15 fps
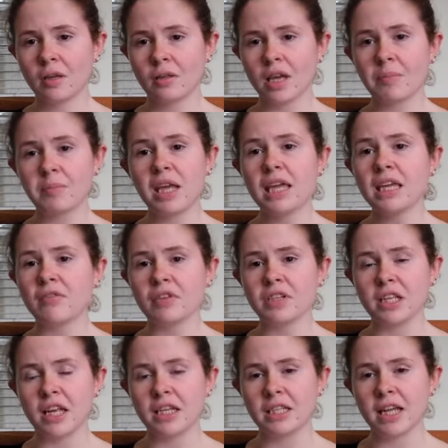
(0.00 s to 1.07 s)
The Yamnagar
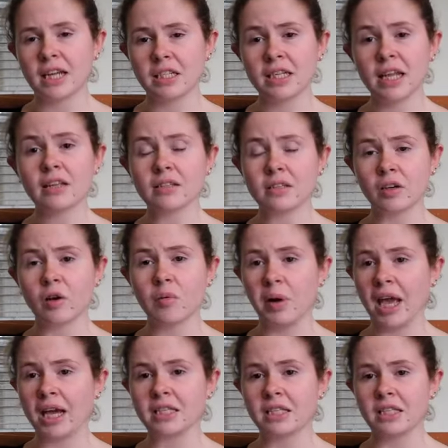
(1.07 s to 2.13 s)
facility has a Nelson
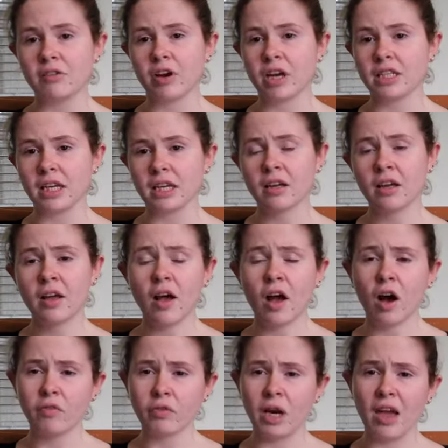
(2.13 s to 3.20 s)
complexity rating
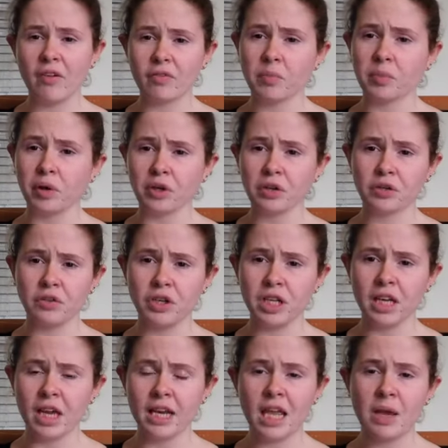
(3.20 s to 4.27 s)
of
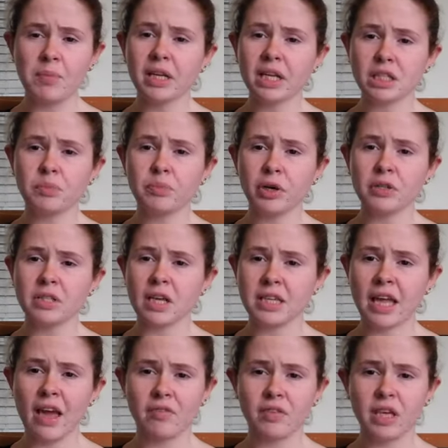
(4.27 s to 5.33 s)
11.3, enabling it to process
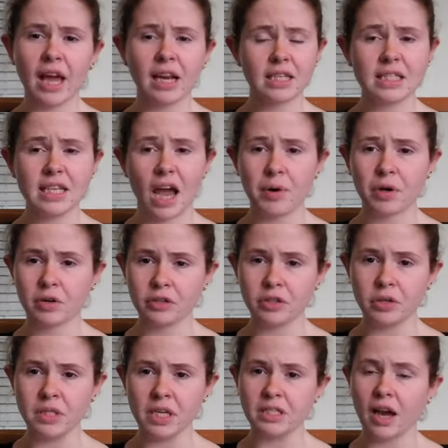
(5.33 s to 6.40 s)
heavy and sour
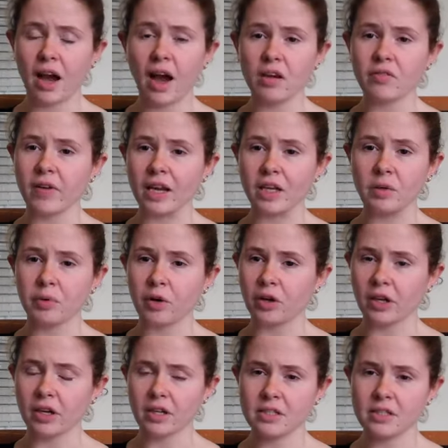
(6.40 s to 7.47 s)
crudes into high-value
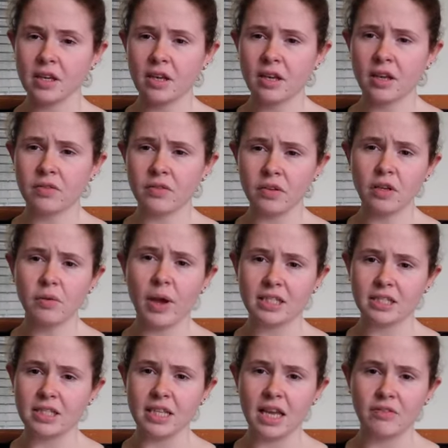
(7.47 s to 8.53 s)
products. The new
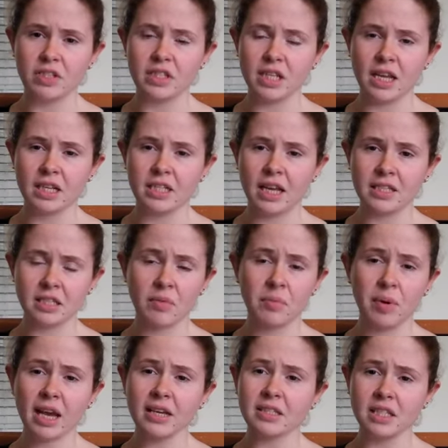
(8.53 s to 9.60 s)
STZ facility has a
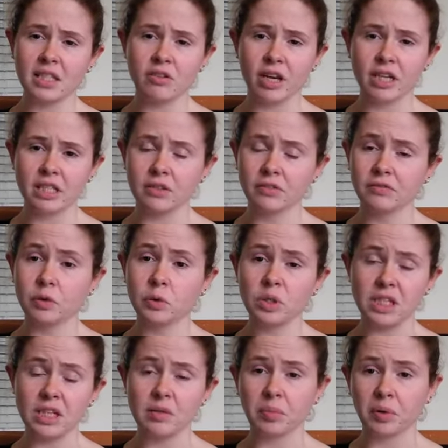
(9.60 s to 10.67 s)
complexity rating of
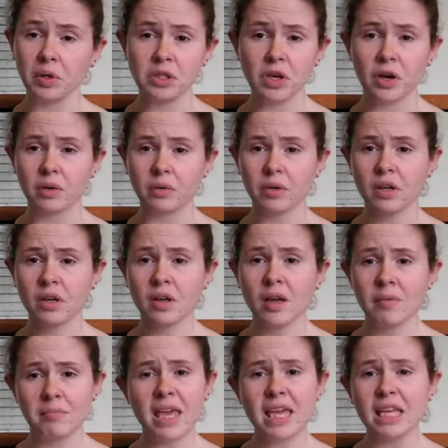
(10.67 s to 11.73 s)
14.0,
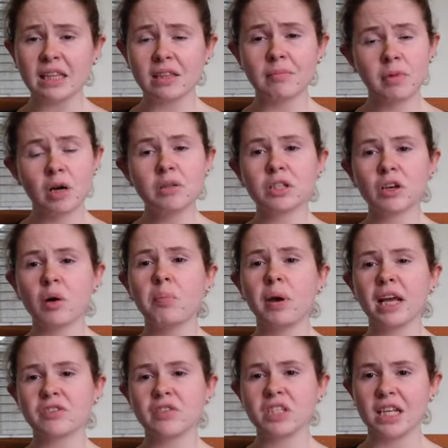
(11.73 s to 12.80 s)
making it the most
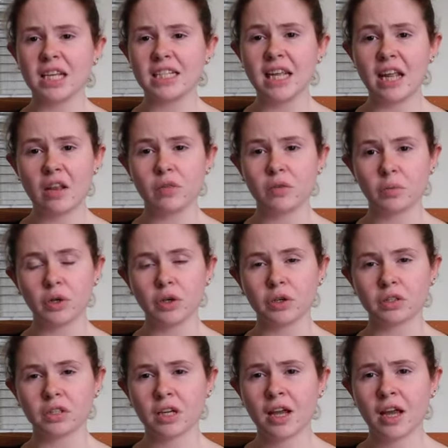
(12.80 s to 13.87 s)
complex facility in the
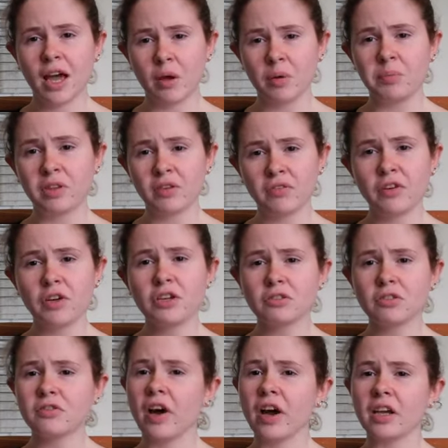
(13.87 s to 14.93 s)
world, and it will be the first
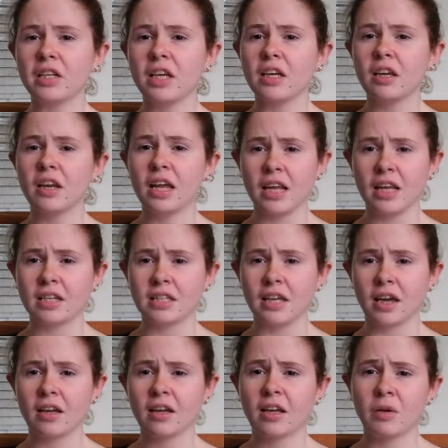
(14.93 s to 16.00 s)
refinery in
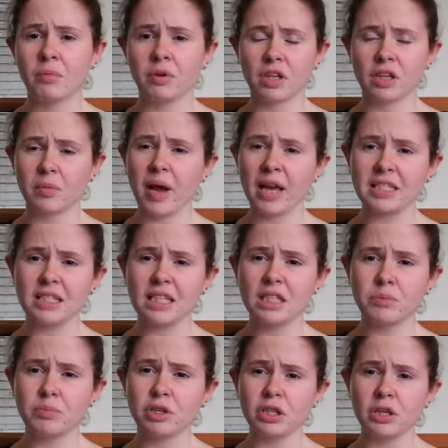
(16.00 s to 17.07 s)
India with the capacity
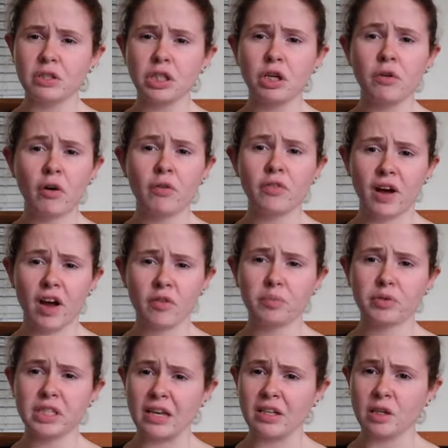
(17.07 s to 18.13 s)
to produce Euro
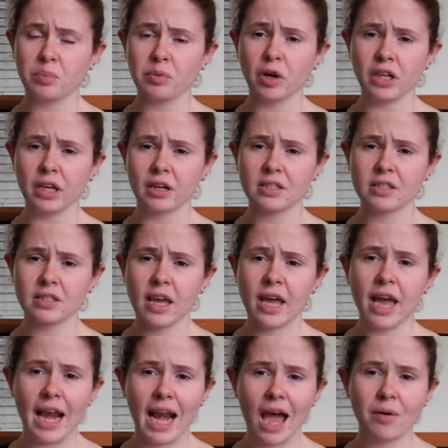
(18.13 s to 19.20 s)
5 standard products,
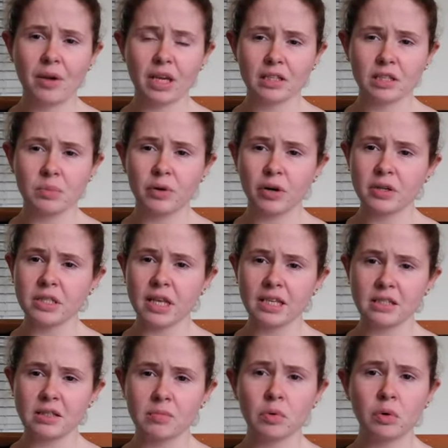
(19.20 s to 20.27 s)
allowing it to
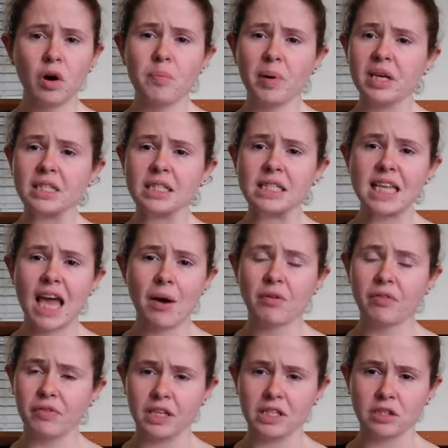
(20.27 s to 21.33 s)
process the more abundant sour
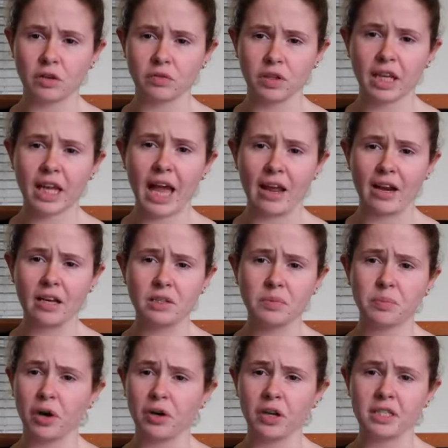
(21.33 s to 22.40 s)
feedstock into
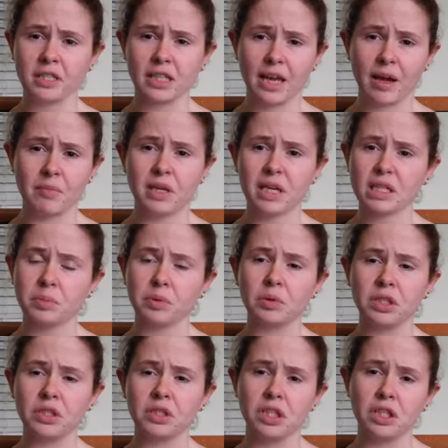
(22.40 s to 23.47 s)
products that can be
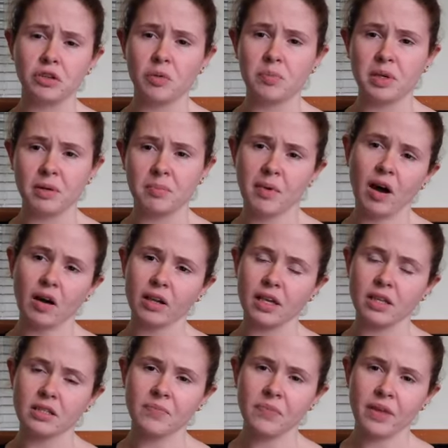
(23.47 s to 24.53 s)
exported to the European market.